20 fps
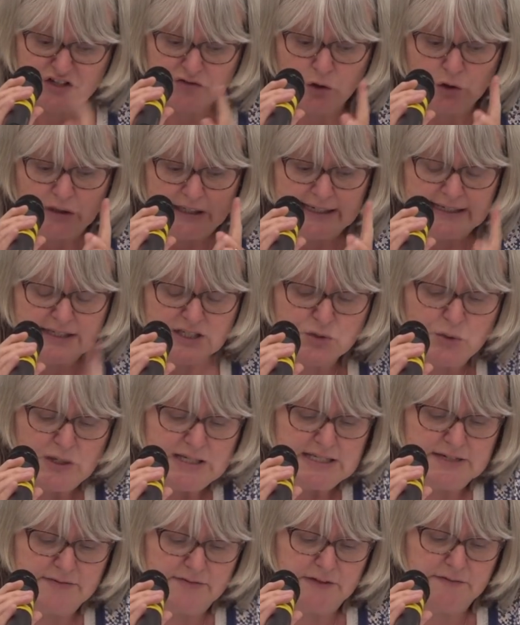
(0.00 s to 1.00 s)
of all, in
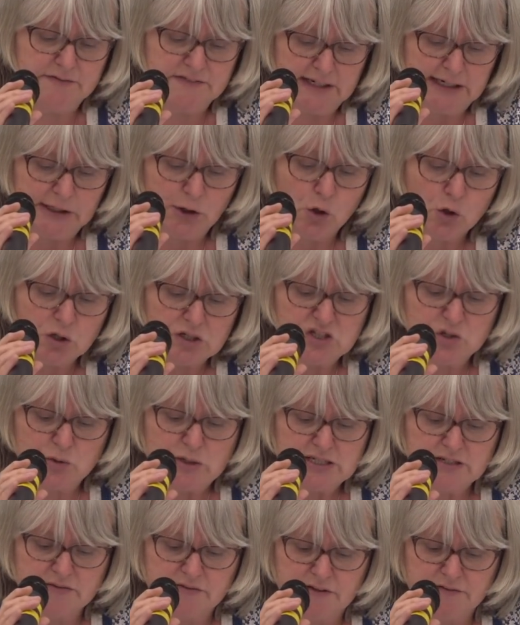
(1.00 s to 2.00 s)
August
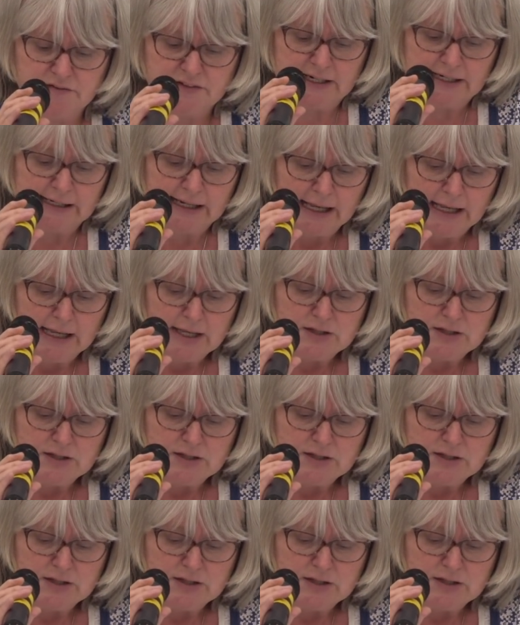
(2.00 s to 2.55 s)
2015,